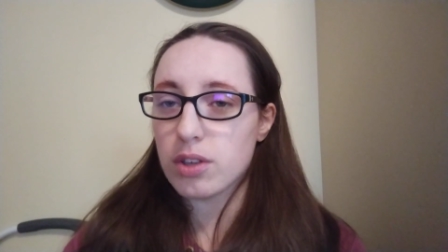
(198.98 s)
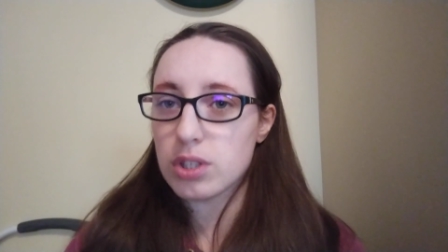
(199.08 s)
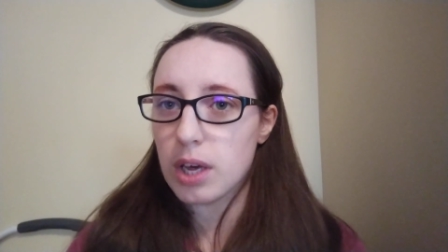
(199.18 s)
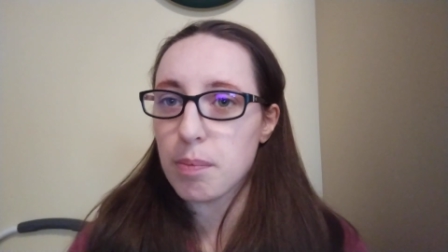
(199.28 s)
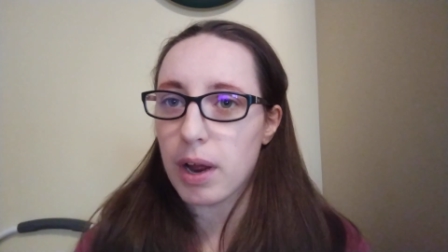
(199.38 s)

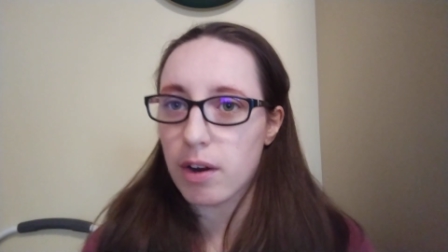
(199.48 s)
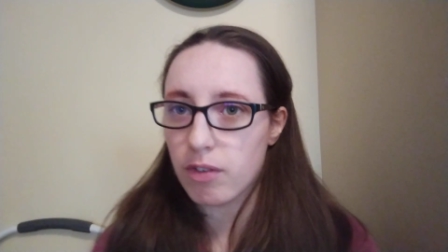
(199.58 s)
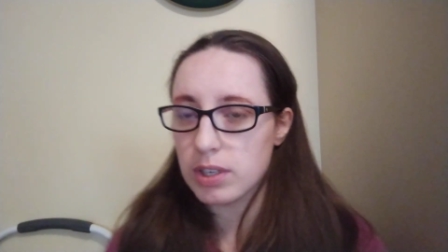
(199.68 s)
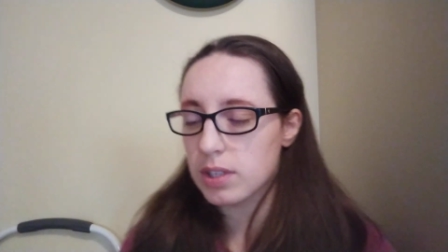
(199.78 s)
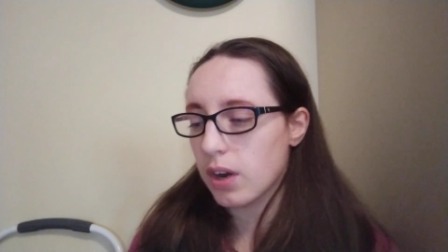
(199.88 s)
Slight
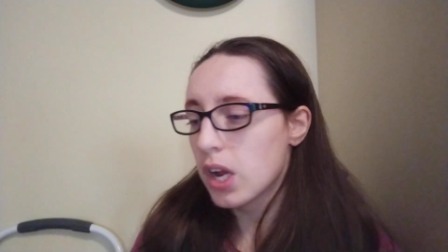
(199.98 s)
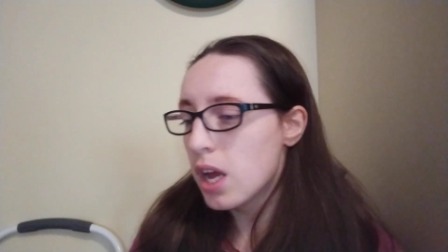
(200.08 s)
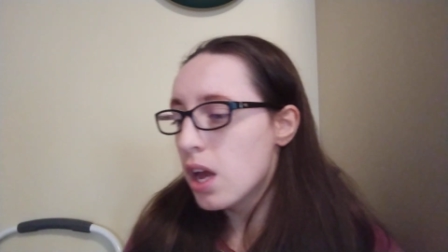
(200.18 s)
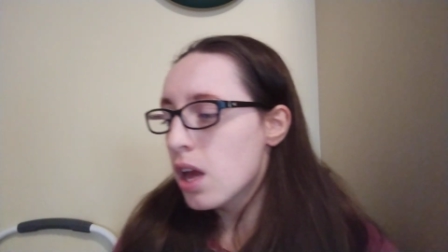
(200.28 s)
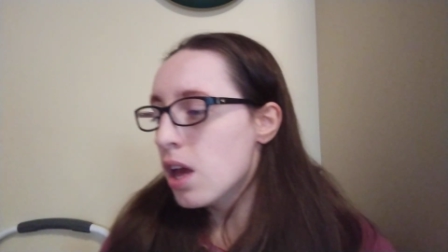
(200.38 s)
paraphrase there.
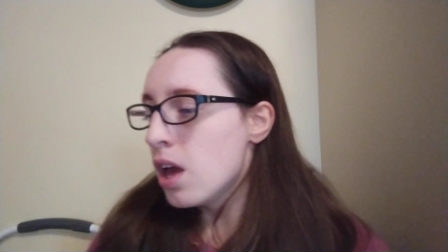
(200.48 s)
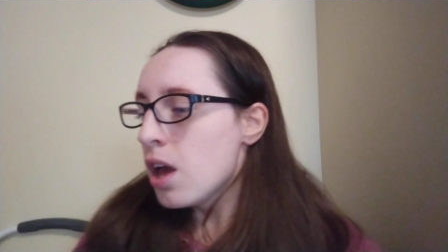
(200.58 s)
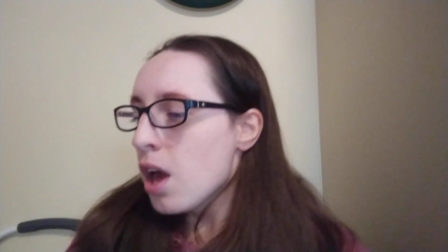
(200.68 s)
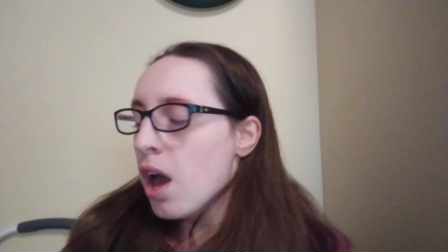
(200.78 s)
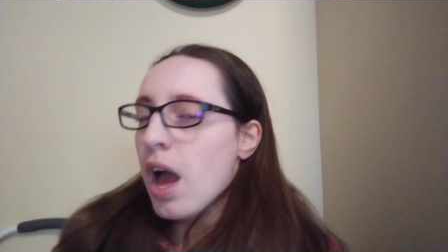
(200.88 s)

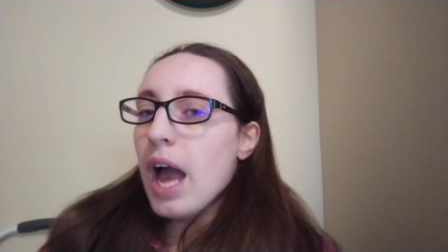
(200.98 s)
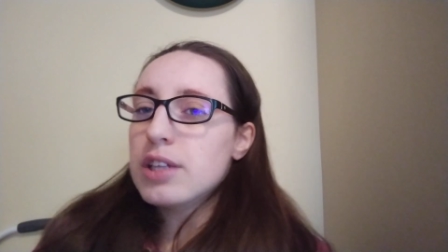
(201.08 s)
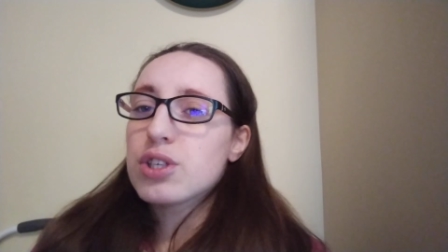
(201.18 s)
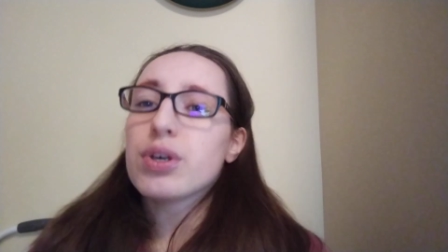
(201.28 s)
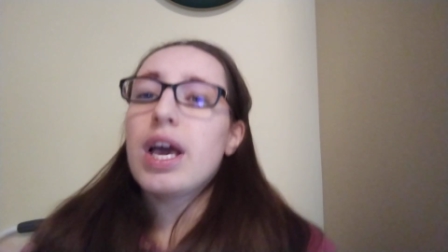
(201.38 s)

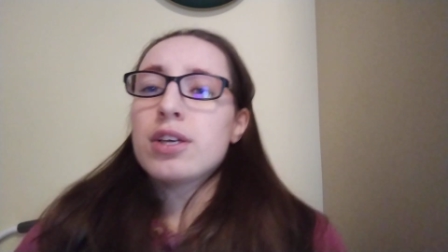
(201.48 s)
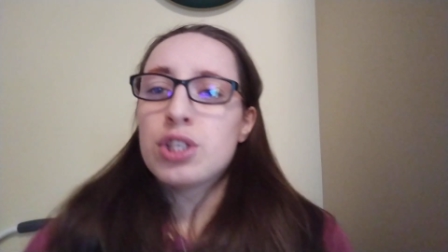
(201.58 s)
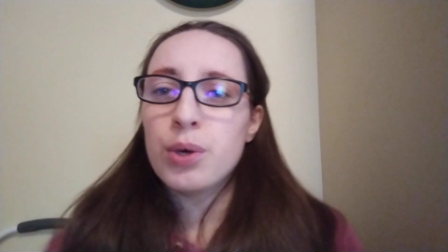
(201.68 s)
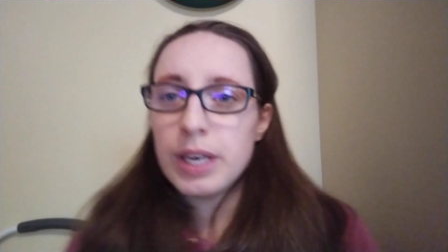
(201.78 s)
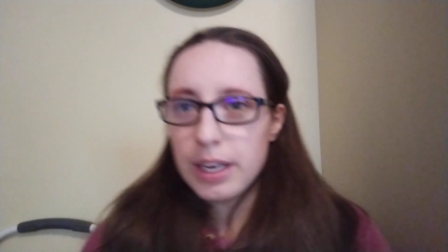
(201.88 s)
And so,
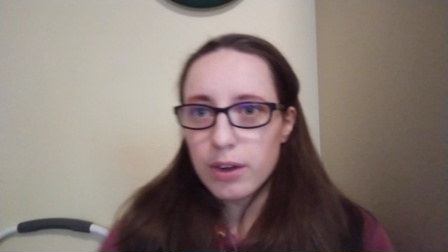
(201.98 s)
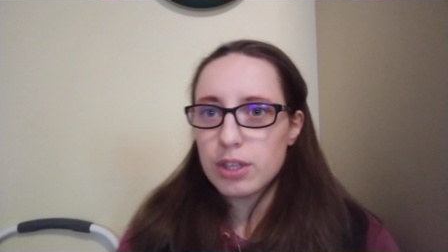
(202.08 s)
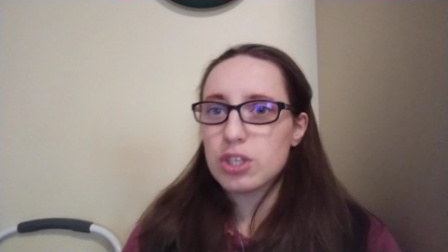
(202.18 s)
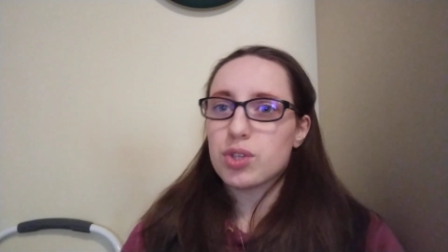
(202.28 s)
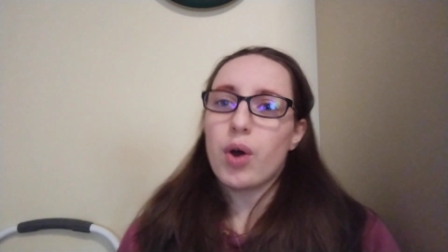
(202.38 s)
yes, you hear
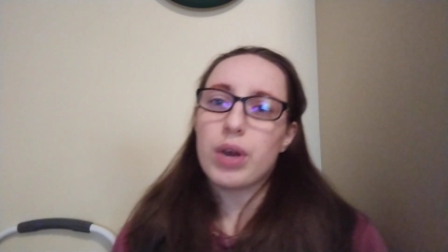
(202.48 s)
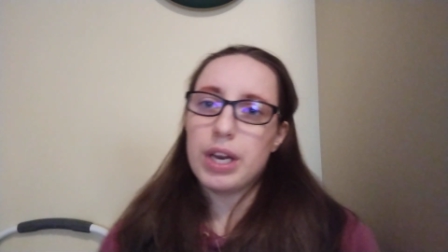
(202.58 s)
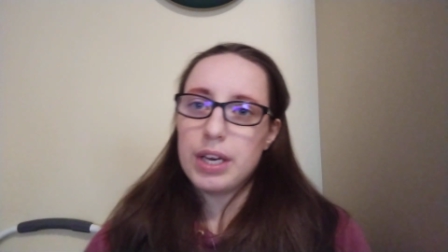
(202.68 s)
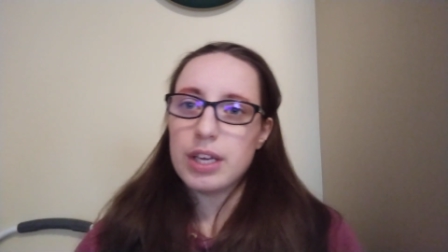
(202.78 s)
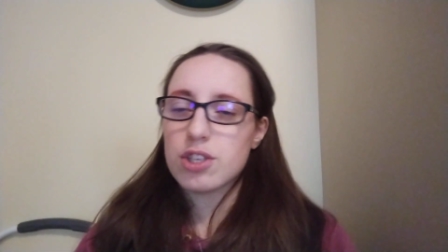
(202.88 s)
the slogan
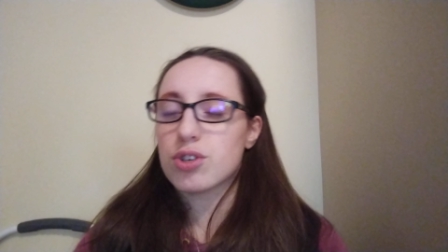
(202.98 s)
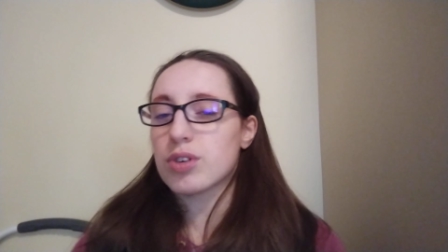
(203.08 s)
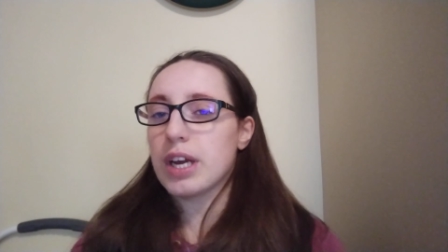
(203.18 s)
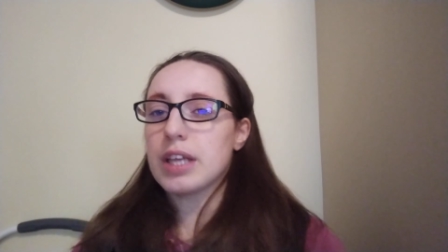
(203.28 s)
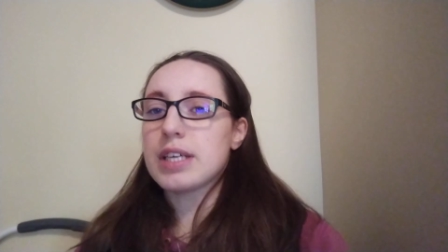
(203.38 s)
in
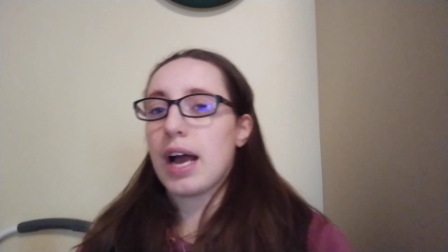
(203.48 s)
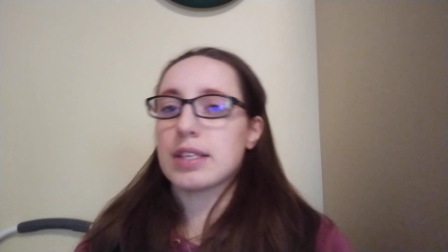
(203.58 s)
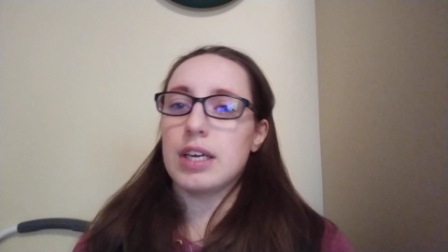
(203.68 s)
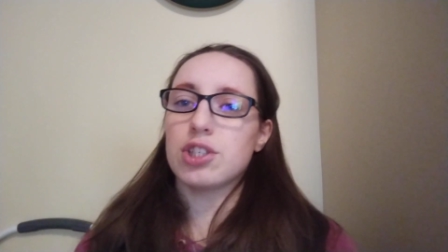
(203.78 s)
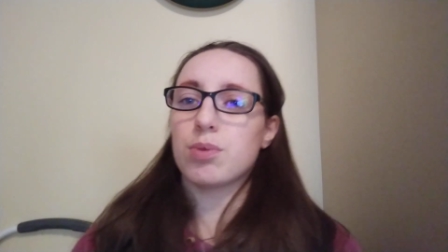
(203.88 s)
history,
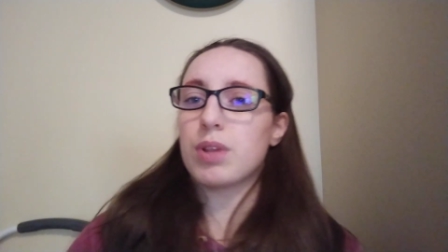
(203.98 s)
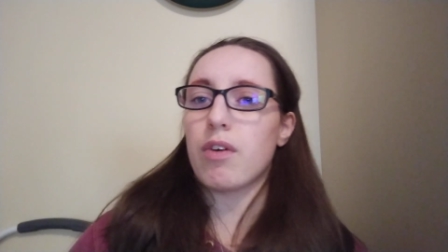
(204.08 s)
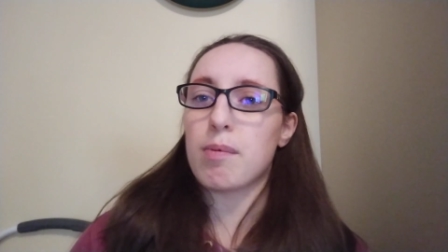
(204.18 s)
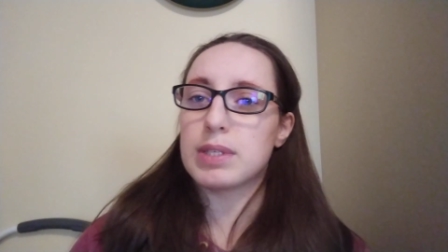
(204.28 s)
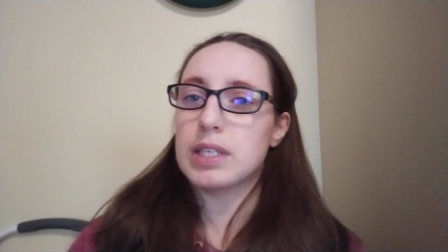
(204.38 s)
taxation
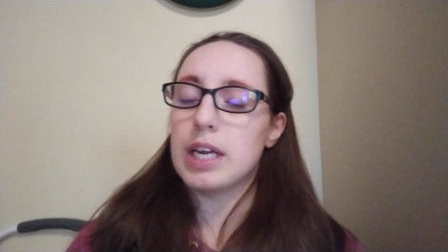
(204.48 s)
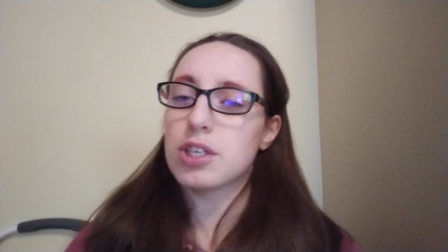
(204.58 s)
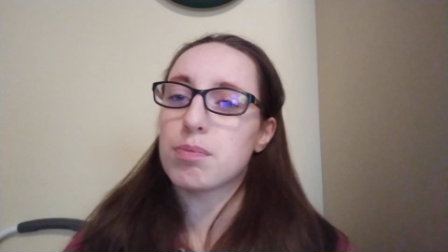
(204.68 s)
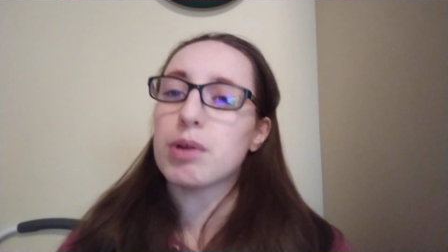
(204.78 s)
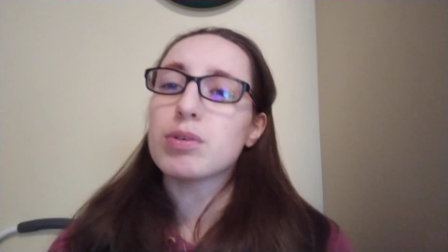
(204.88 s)
without
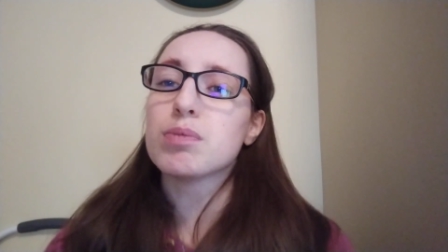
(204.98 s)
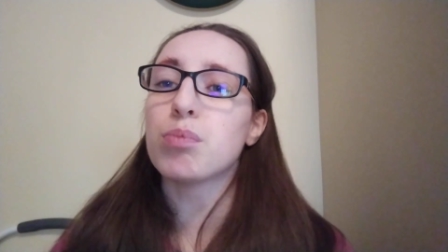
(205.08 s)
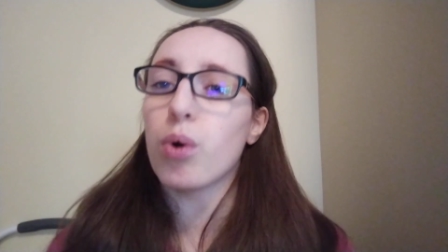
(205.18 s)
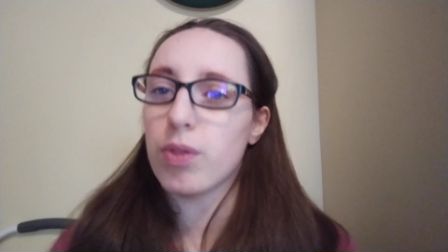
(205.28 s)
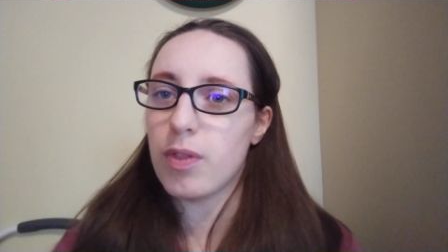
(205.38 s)
representation, but it was
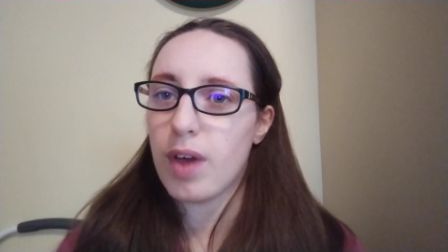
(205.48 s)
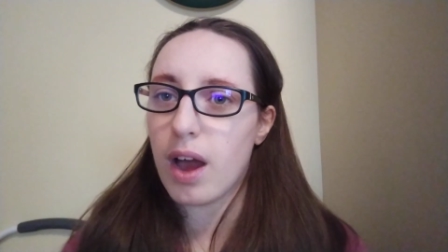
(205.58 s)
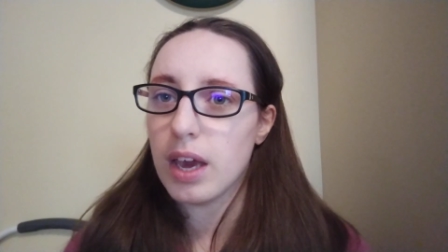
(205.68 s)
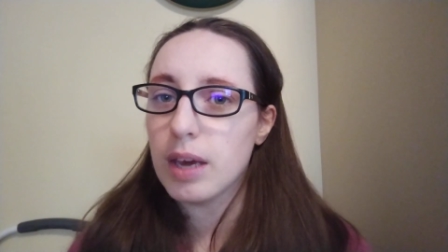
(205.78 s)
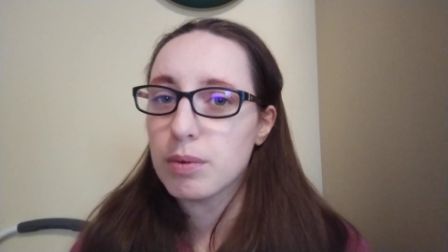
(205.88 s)
more than
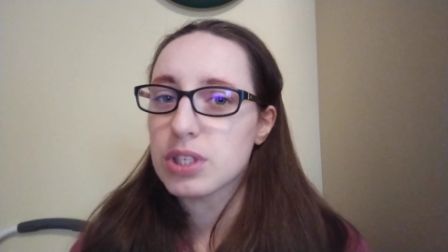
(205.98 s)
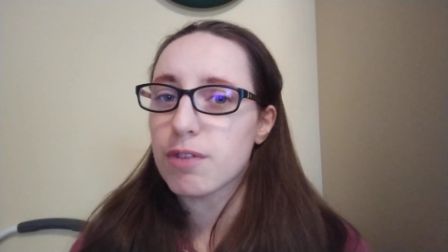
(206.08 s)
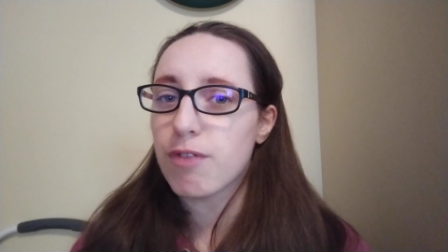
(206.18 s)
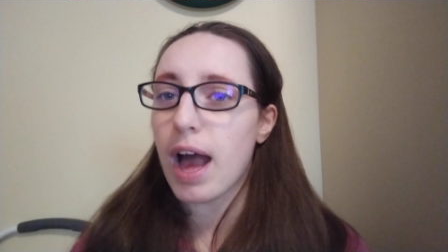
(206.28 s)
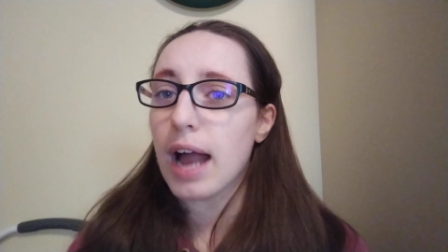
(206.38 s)
that. It was the
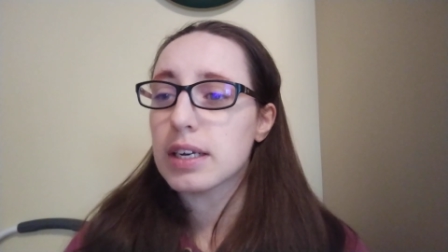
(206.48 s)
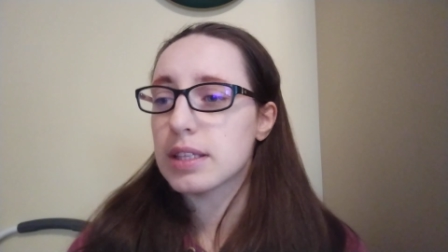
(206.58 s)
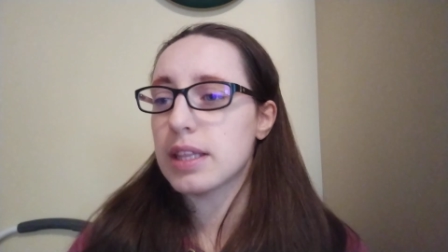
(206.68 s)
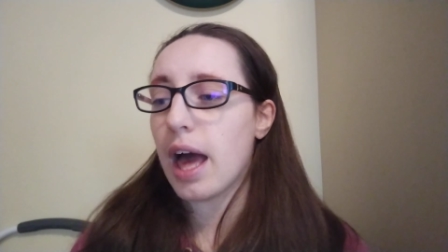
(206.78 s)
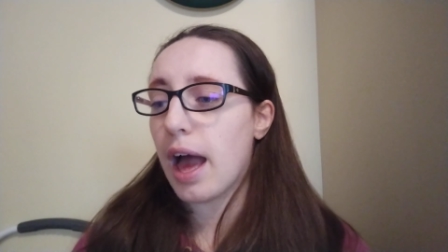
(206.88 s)
fact
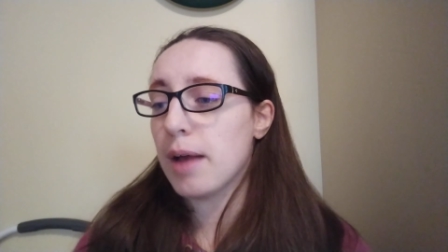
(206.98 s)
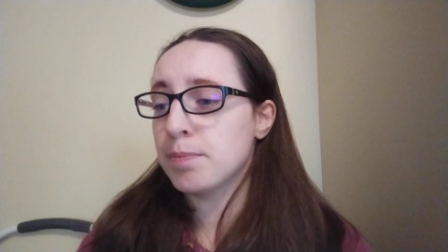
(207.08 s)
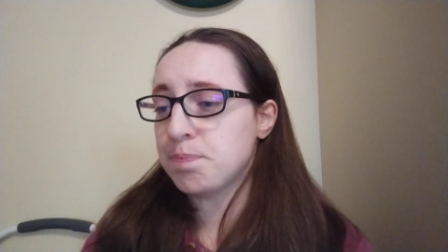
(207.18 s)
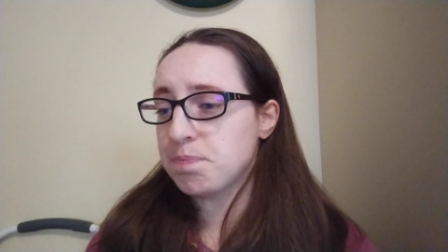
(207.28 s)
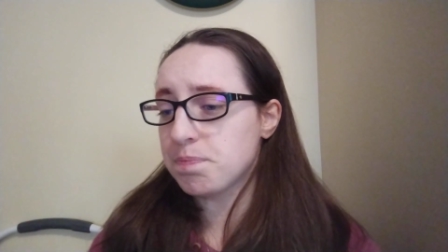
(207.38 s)
that